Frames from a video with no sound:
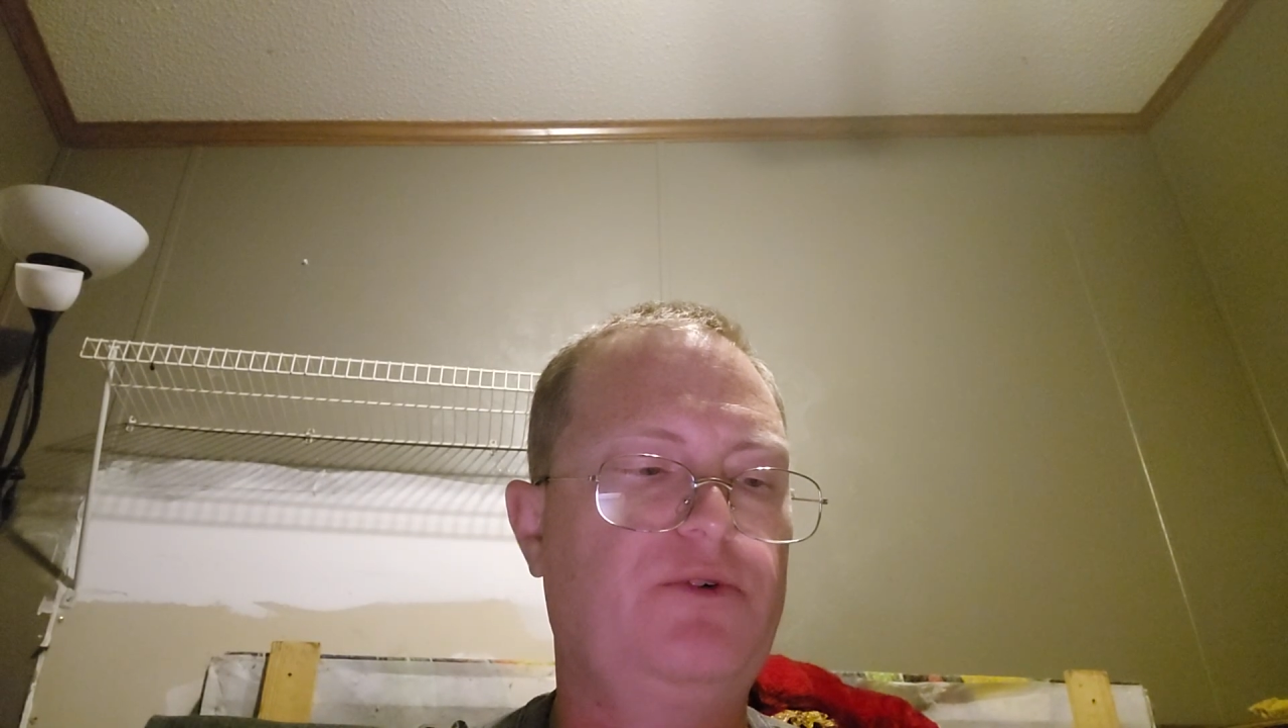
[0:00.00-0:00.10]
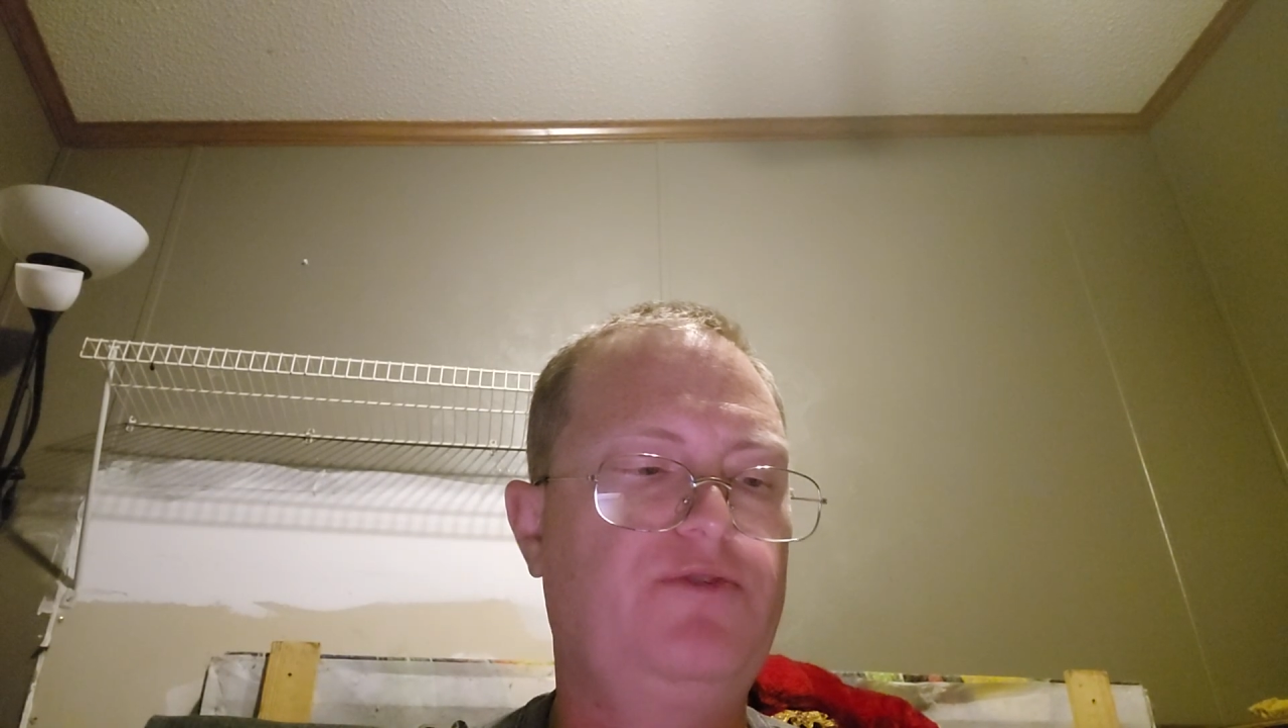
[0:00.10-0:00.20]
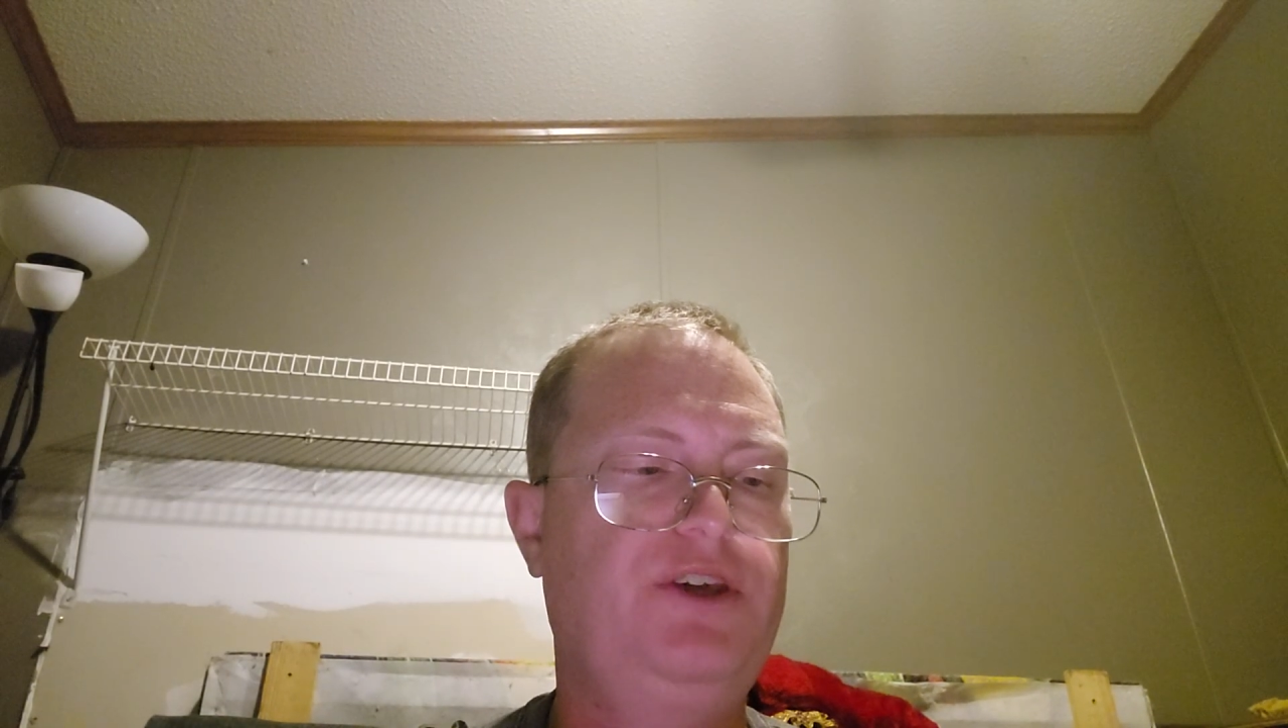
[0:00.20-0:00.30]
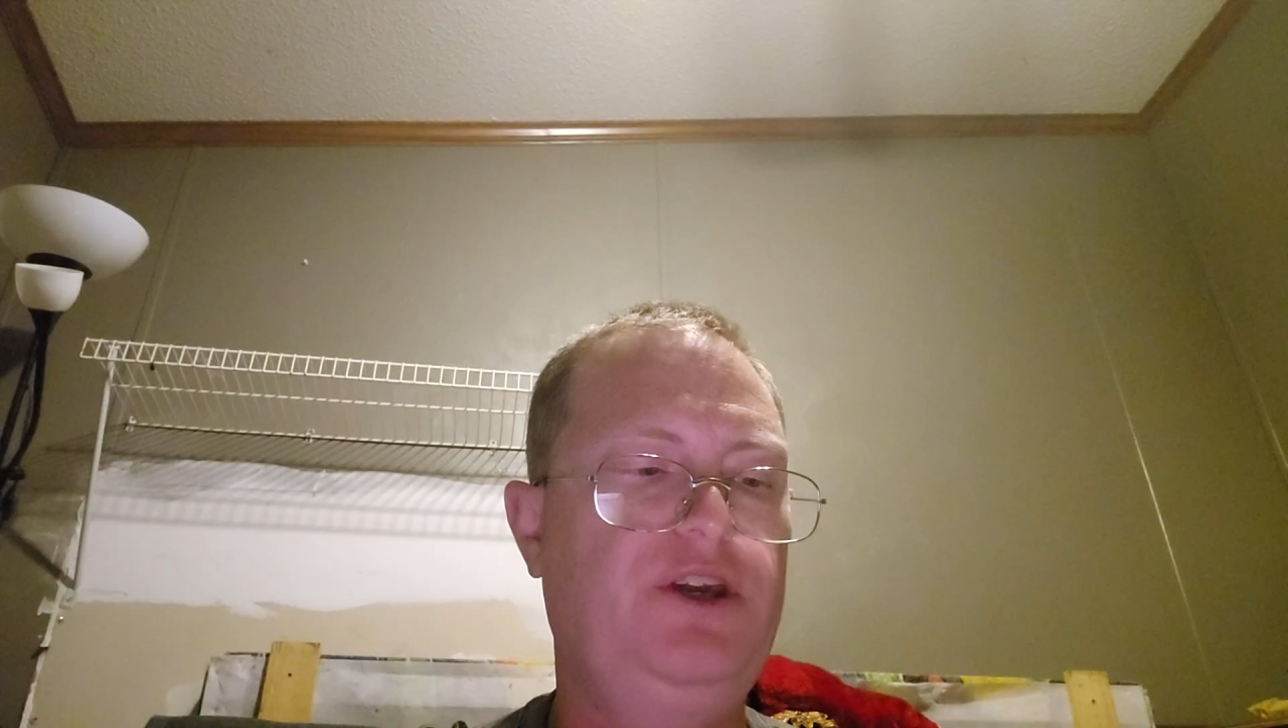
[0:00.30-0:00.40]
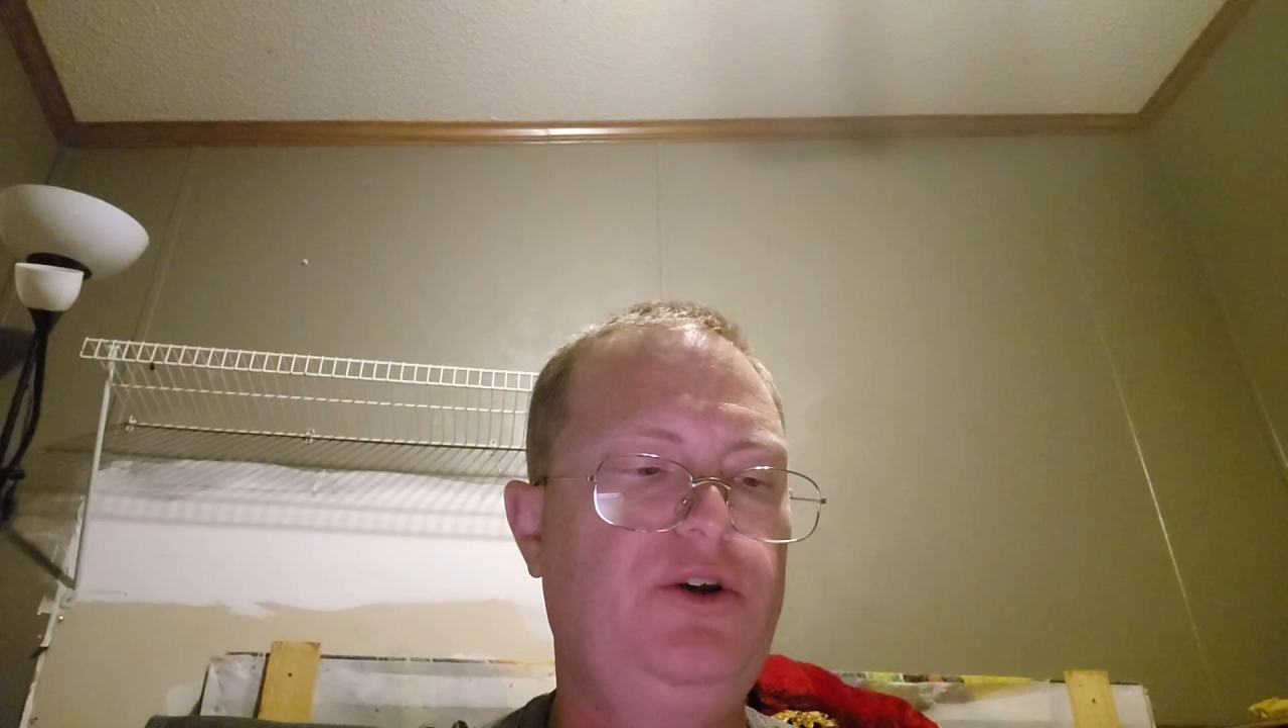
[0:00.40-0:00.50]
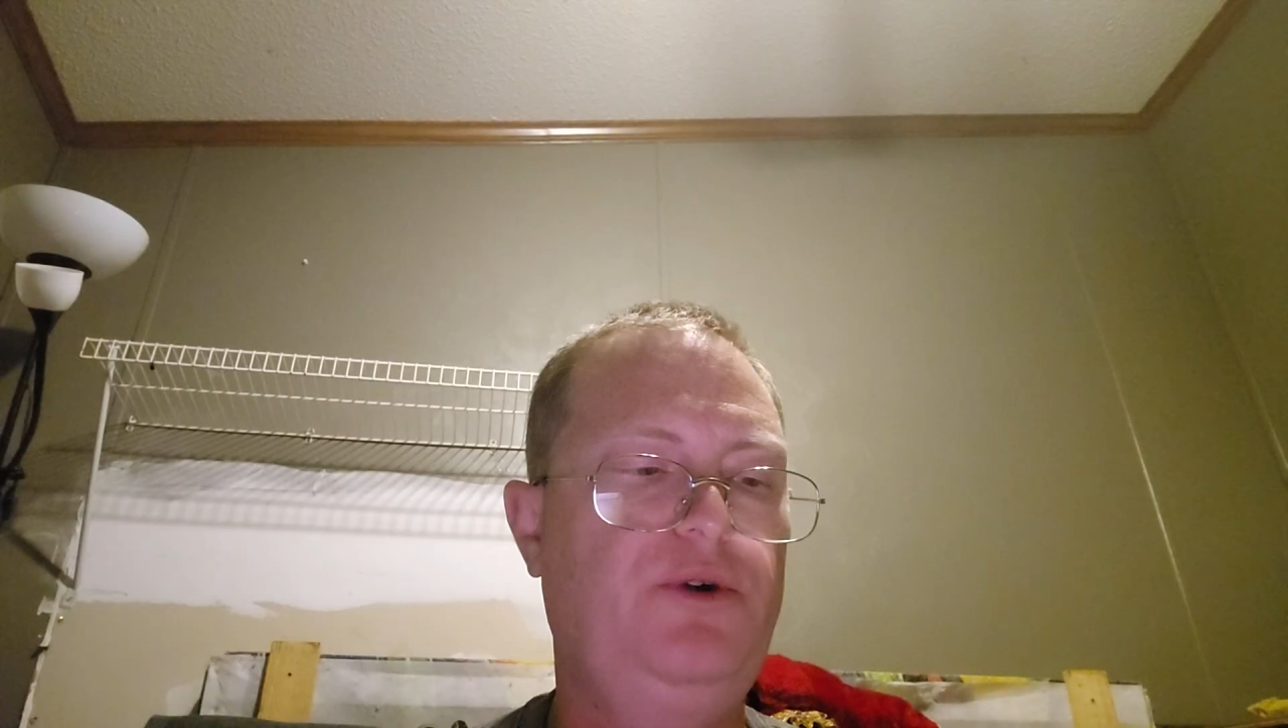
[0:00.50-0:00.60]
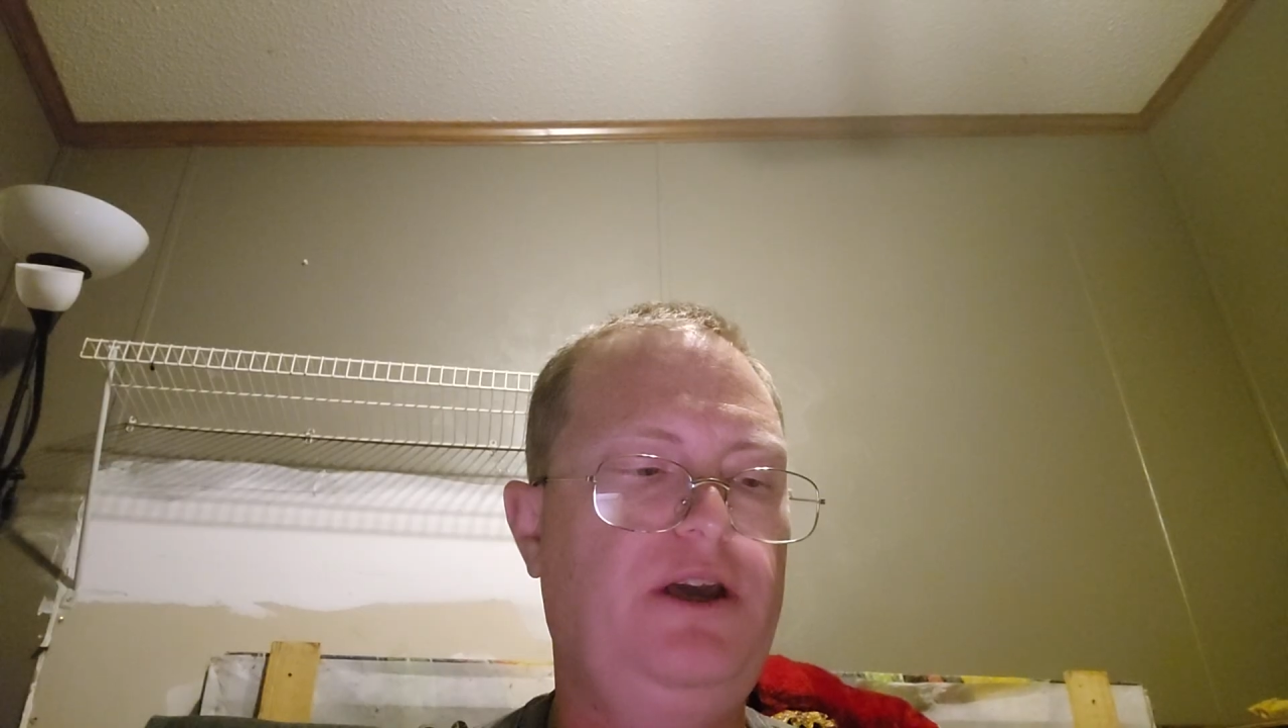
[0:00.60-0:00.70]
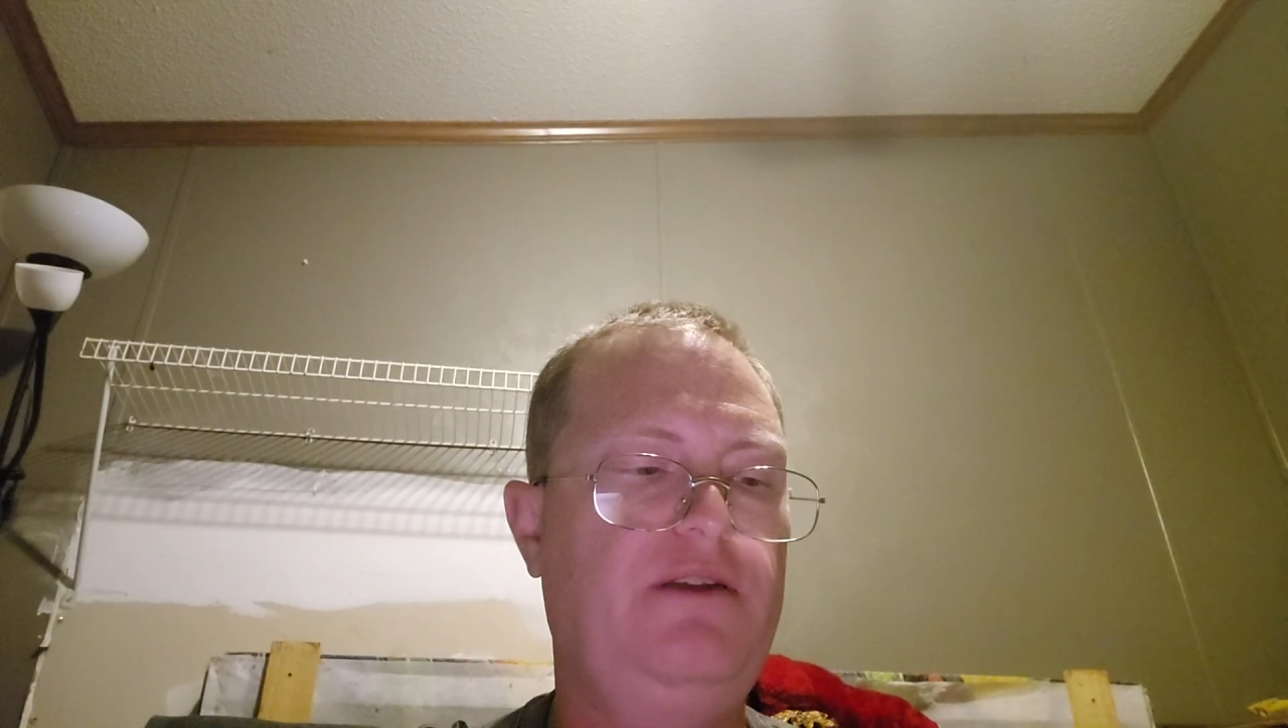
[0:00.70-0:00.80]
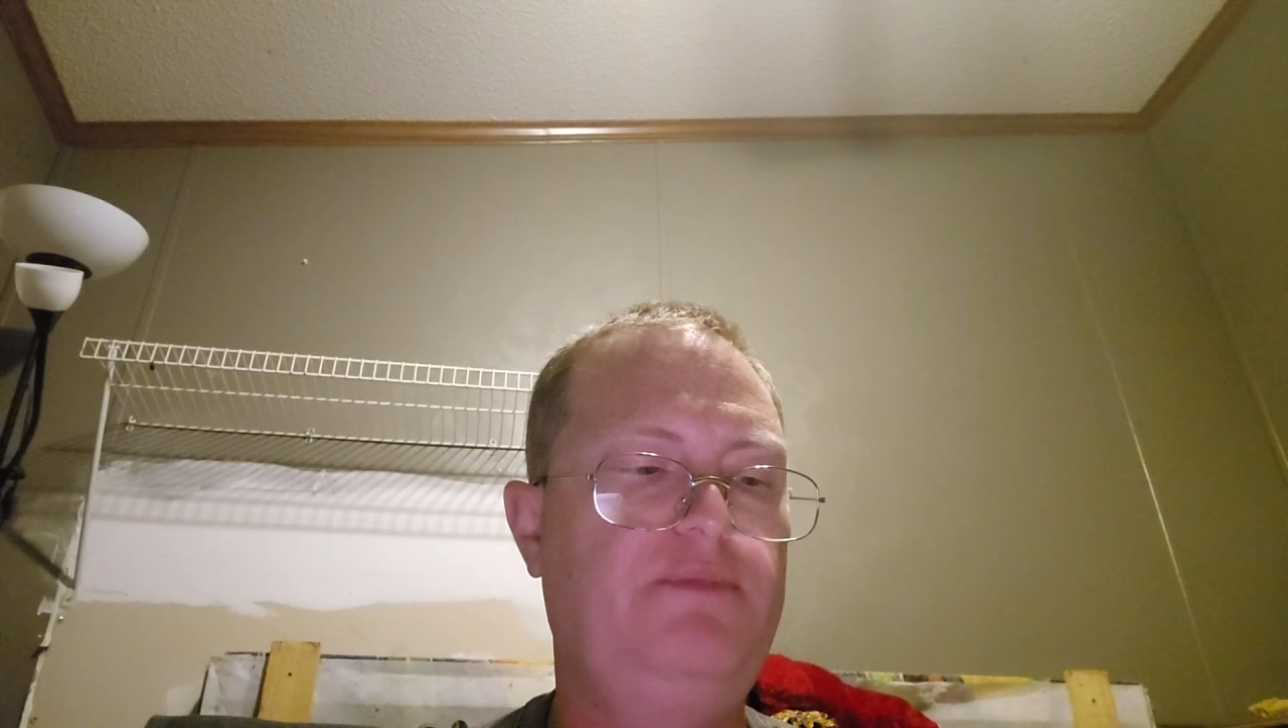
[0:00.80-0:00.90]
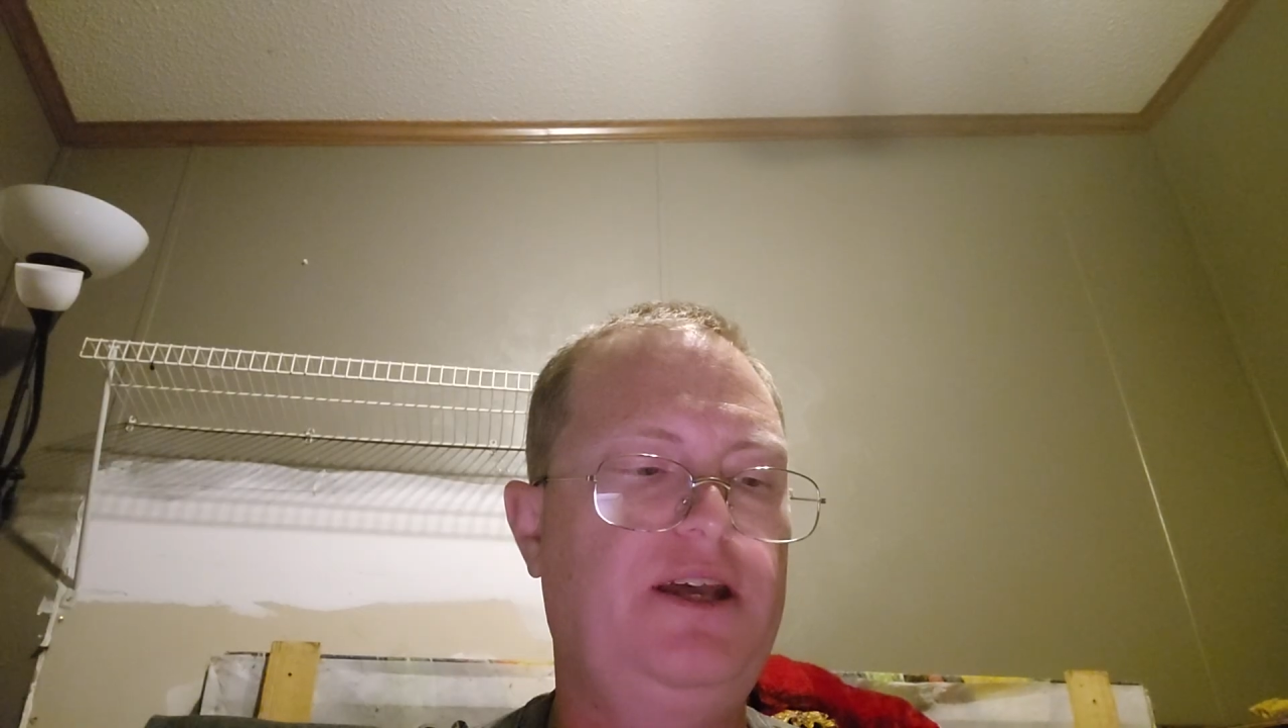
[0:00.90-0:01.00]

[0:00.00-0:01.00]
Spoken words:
review and